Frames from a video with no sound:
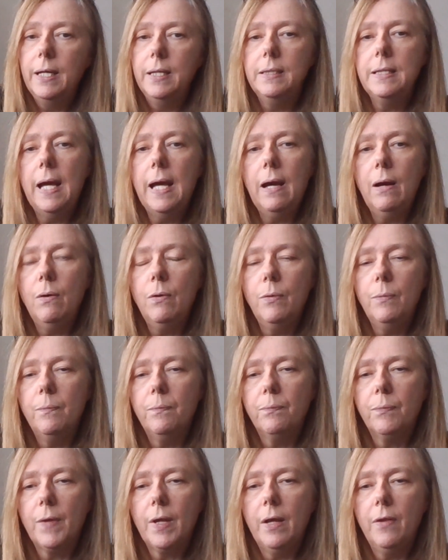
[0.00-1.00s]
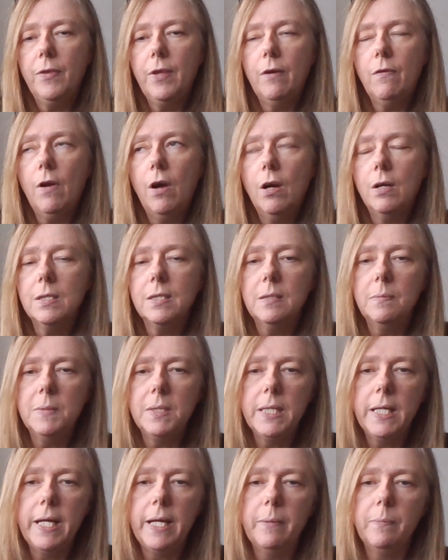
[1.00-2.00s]
Now, there are some
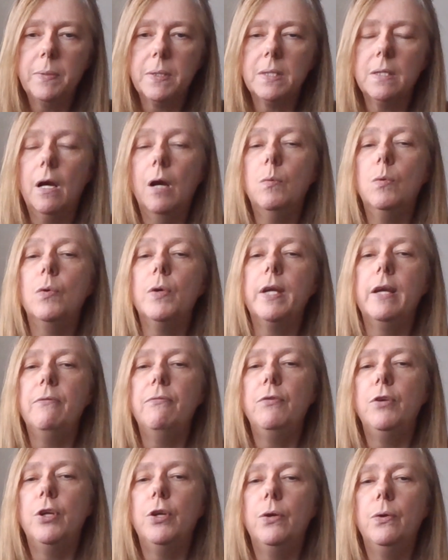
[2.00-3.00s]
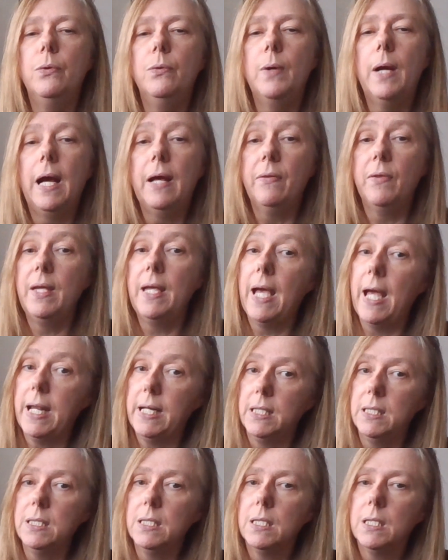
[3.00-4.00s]
tips I will give you at the
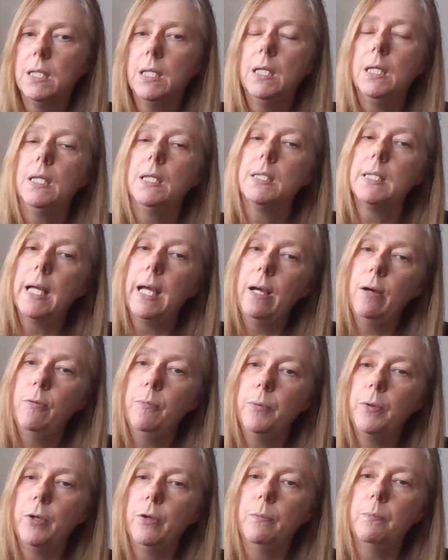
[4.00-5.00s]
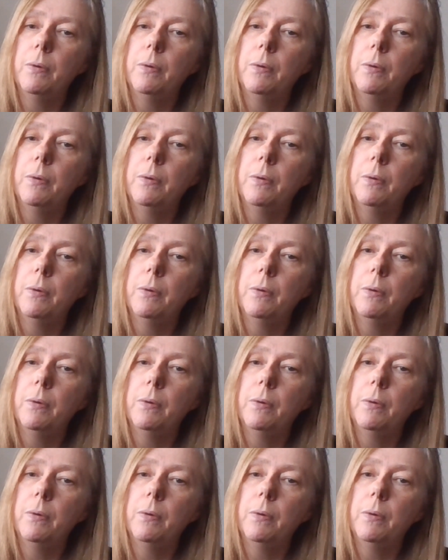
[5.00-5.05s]
end to help you.